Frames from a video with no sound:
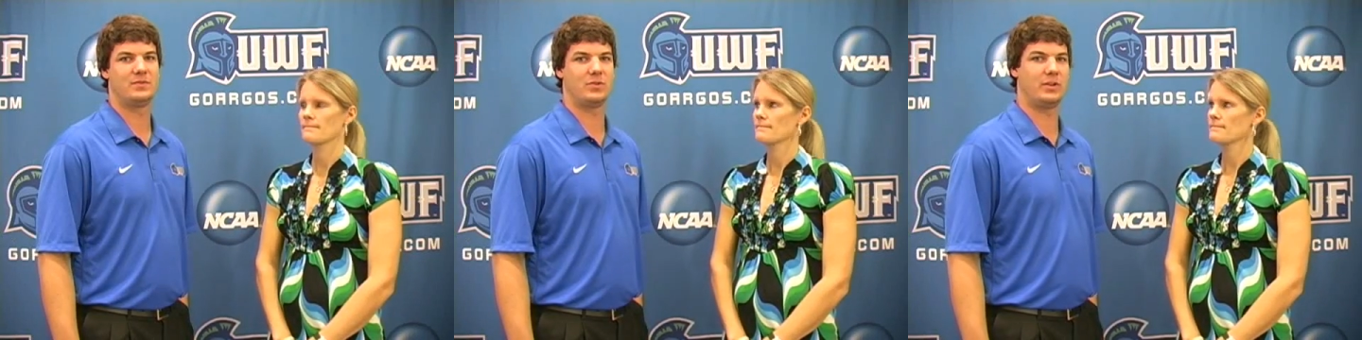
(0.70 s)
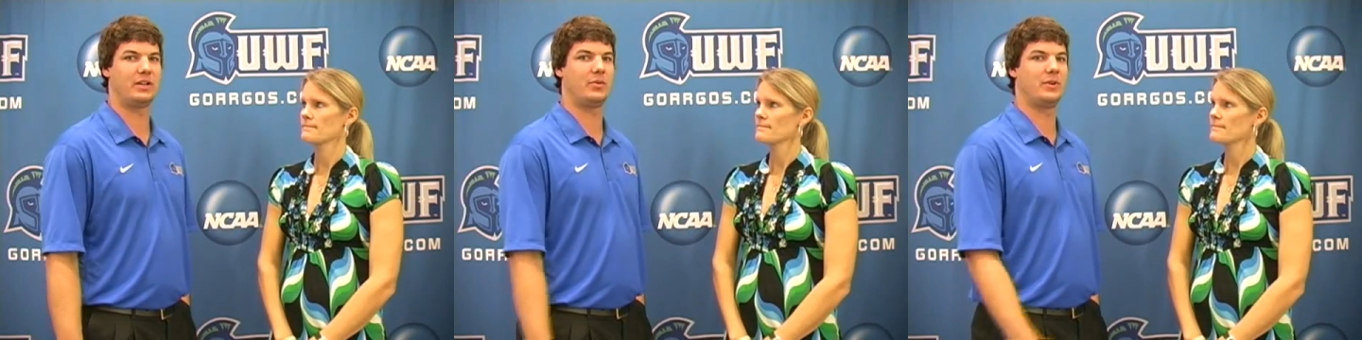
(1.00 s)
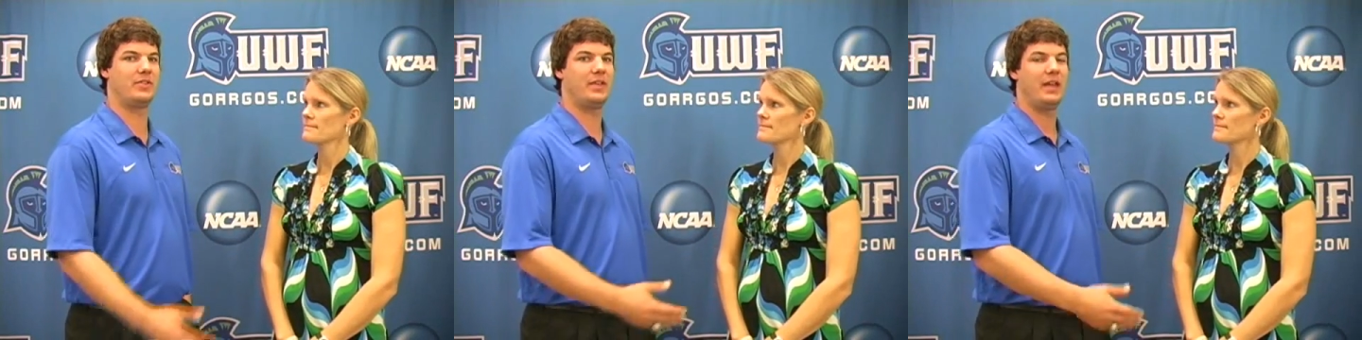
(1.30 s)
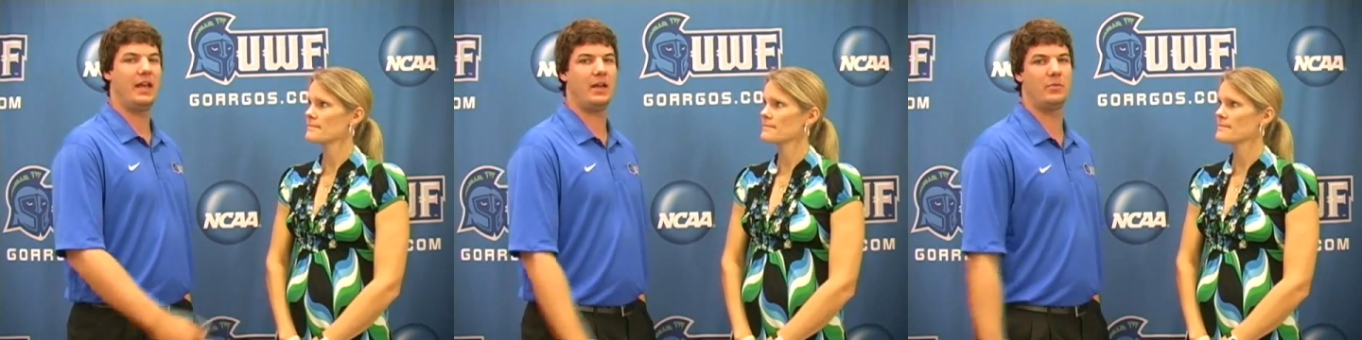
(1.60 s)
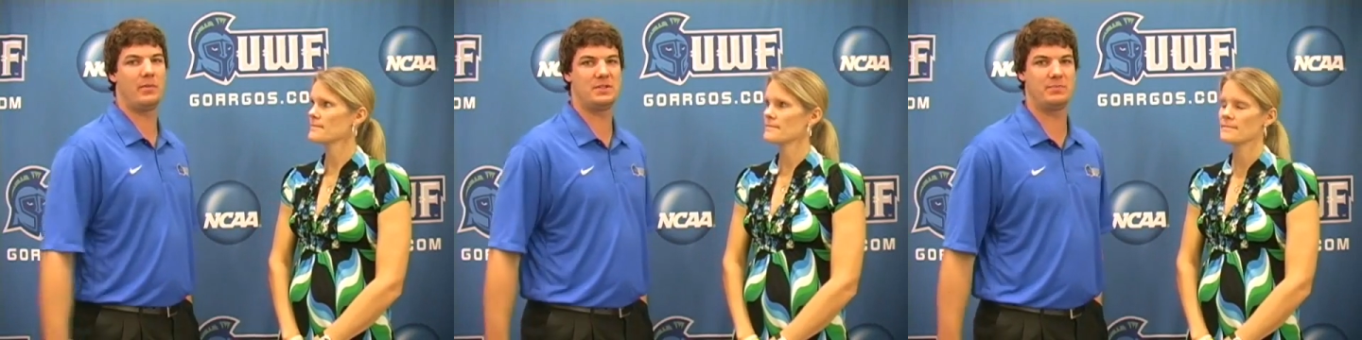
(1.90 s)
Speaker 1: Joined here with
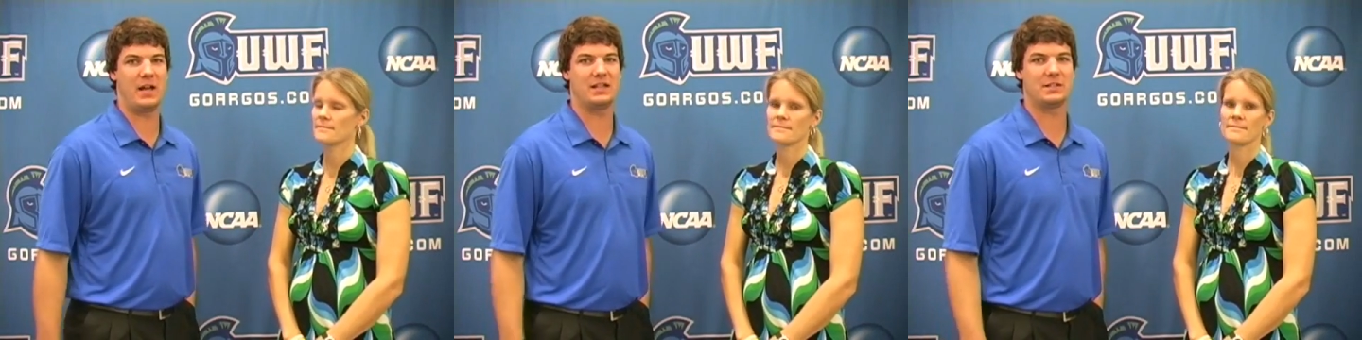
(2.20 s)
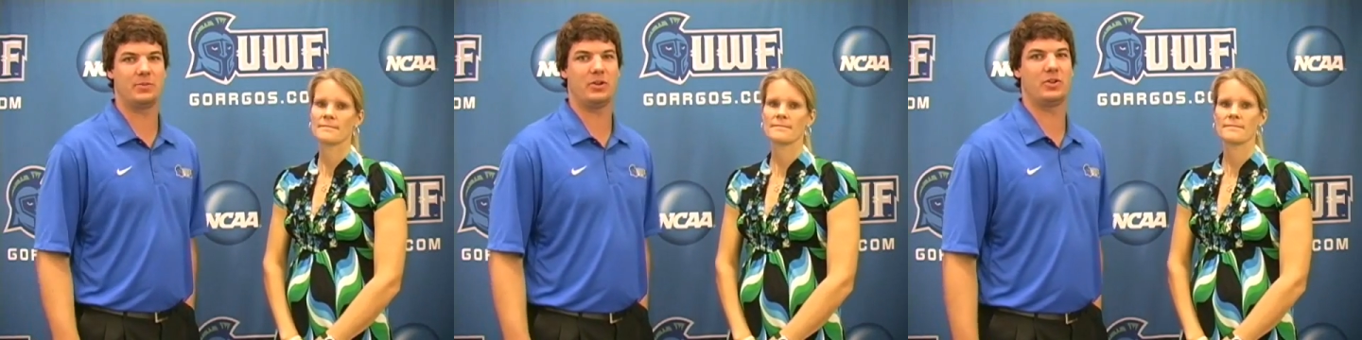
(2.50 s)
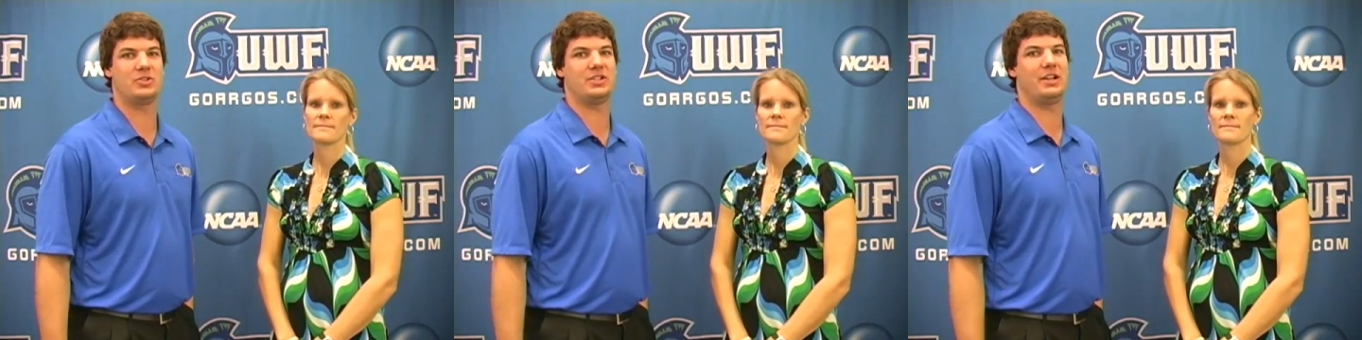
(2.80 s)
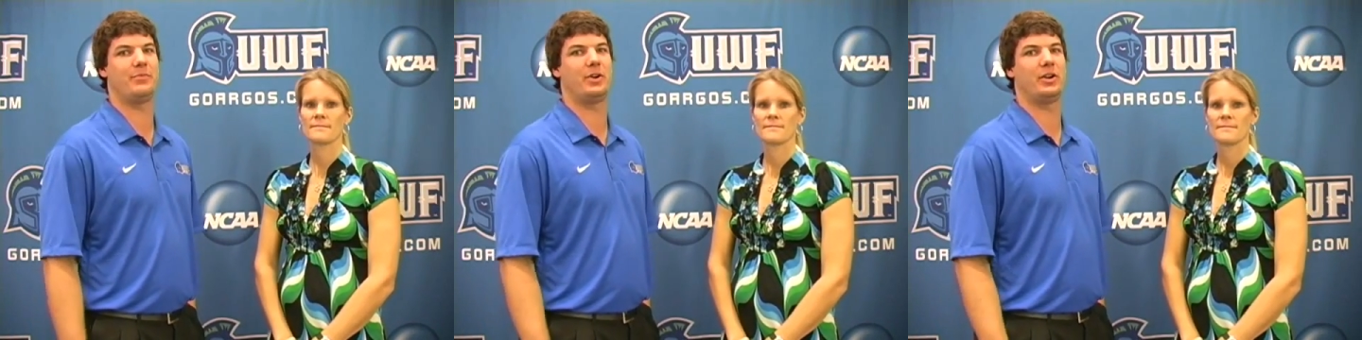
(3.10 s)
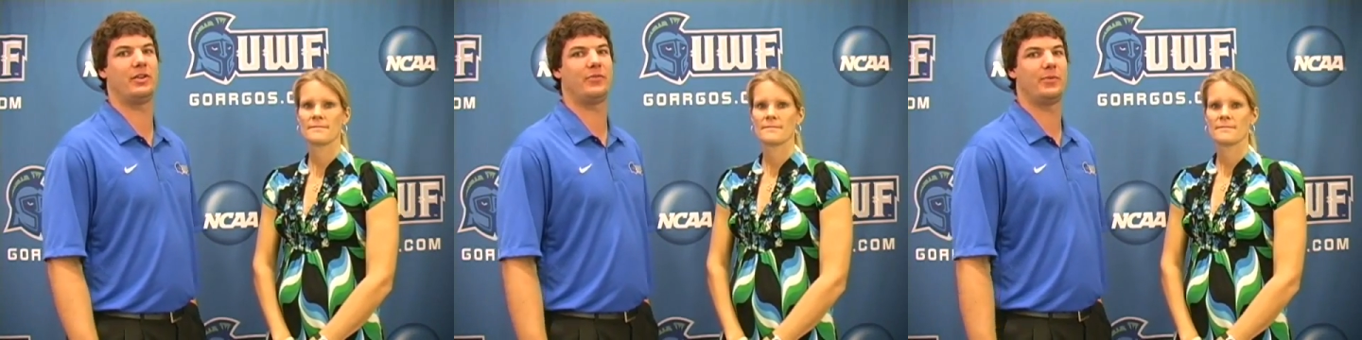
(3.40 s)
head women's basketball coach Shannan
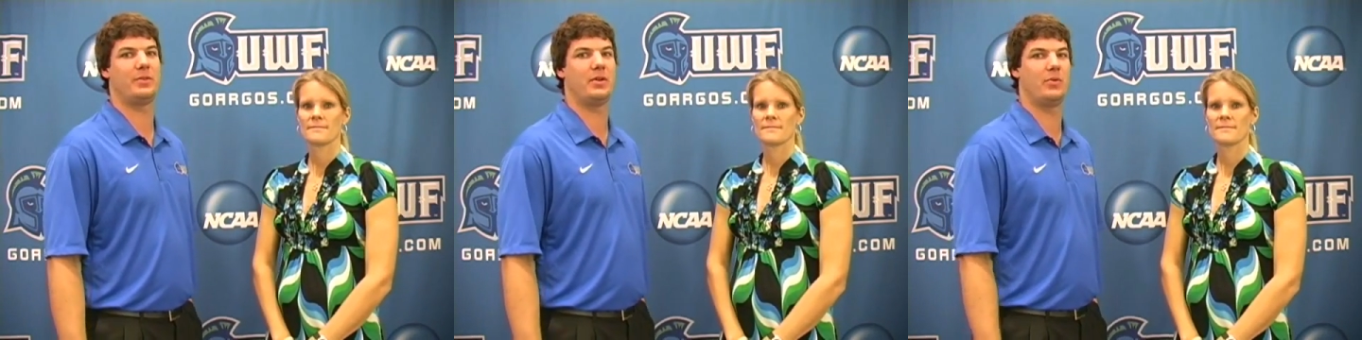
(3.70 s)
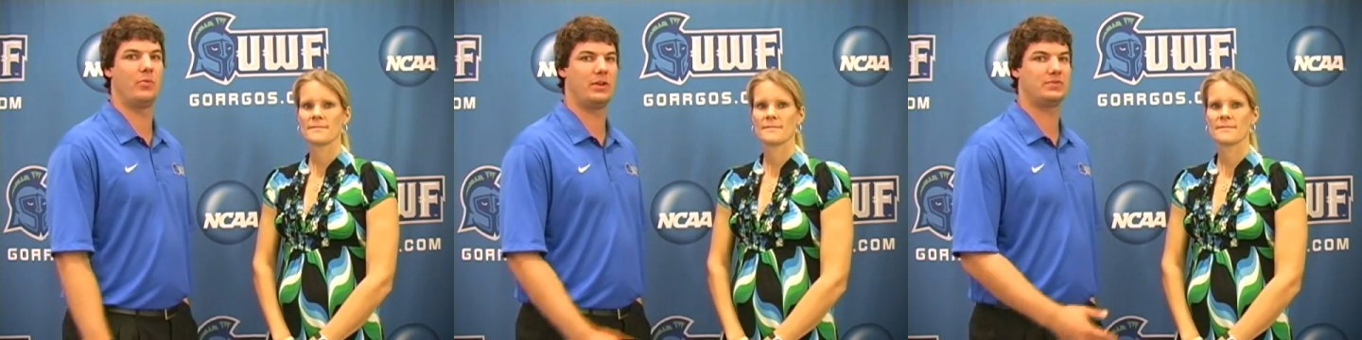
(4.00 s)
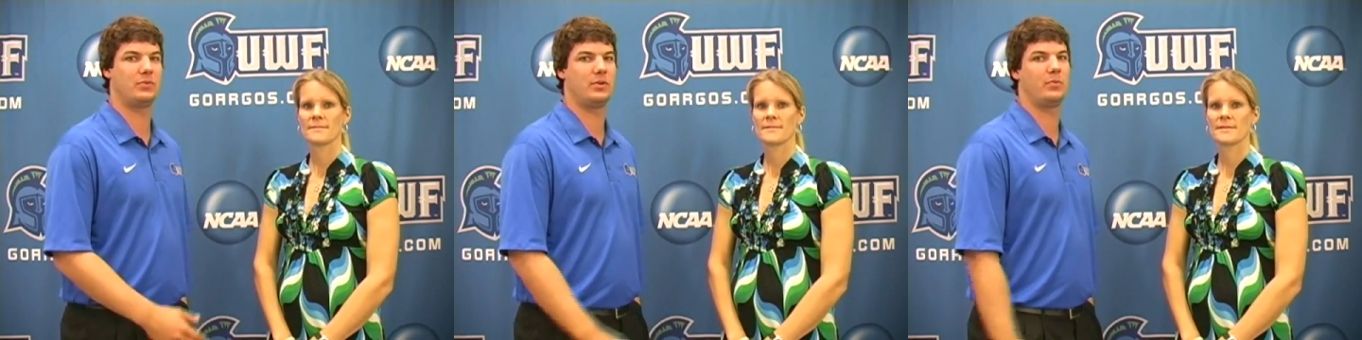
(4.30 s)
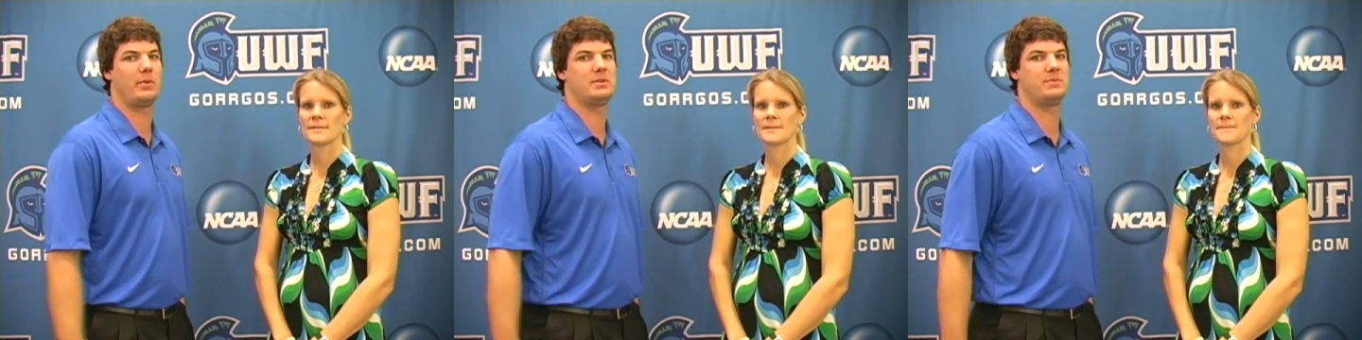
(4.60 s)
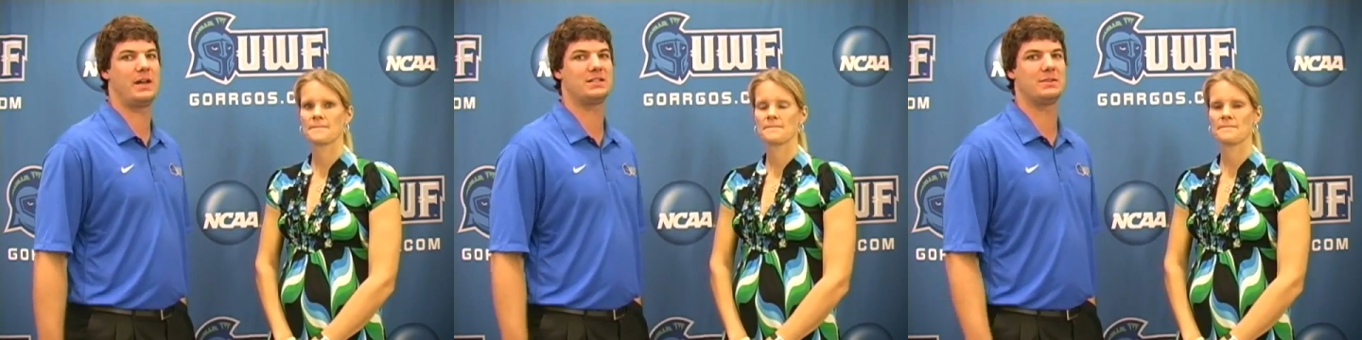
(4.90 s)
Bergen from the West Florida
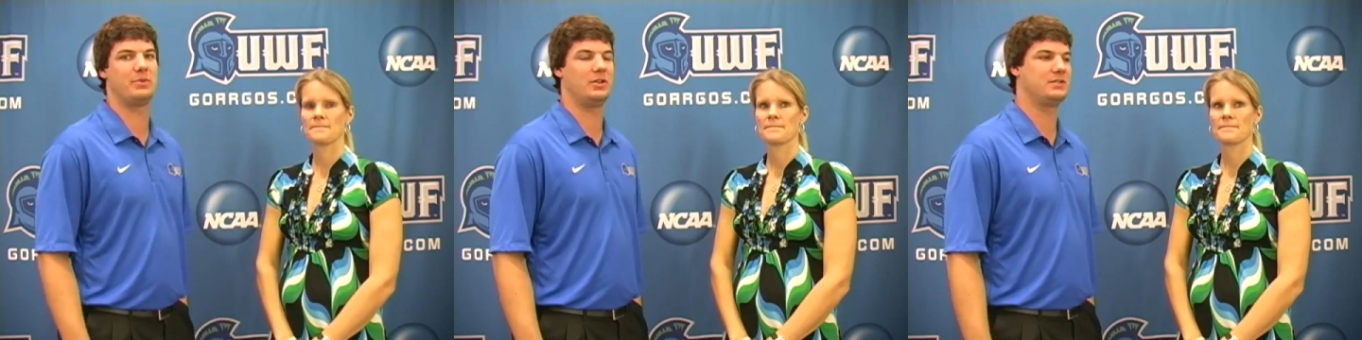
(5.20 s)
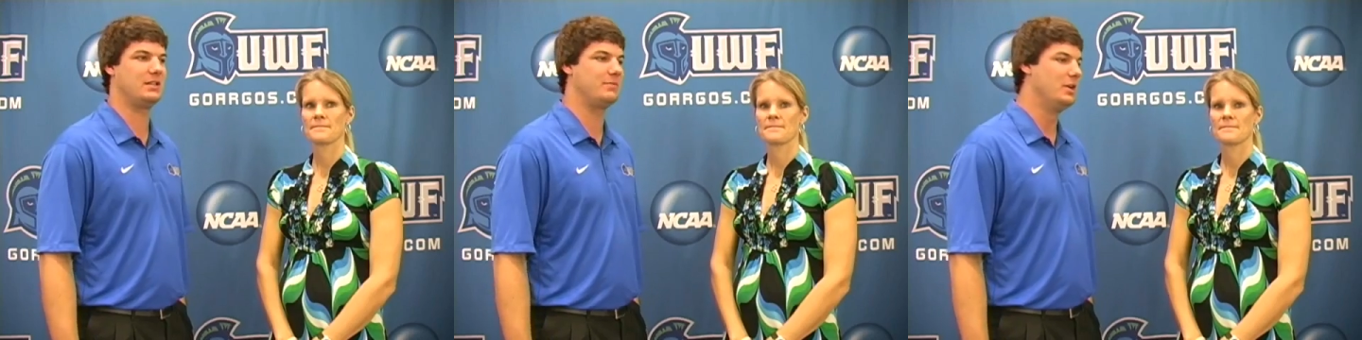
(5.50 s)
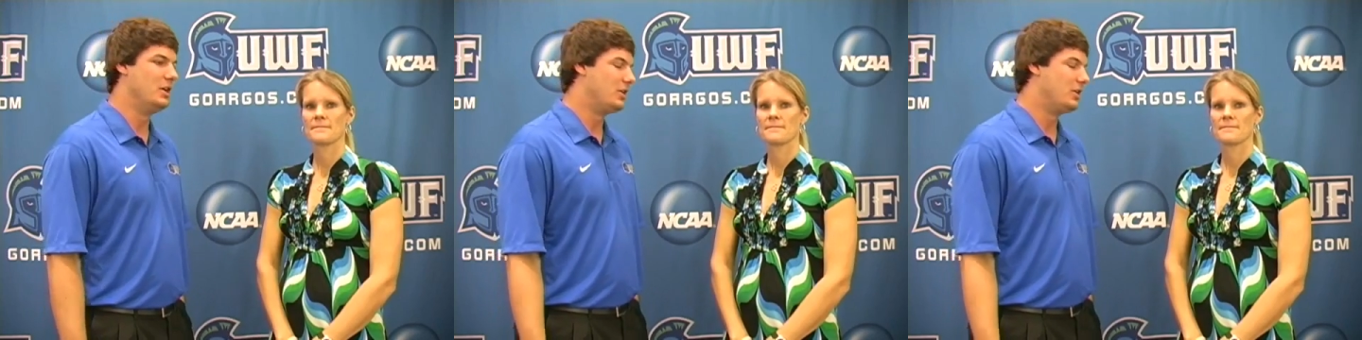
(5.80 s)
women's basketball team.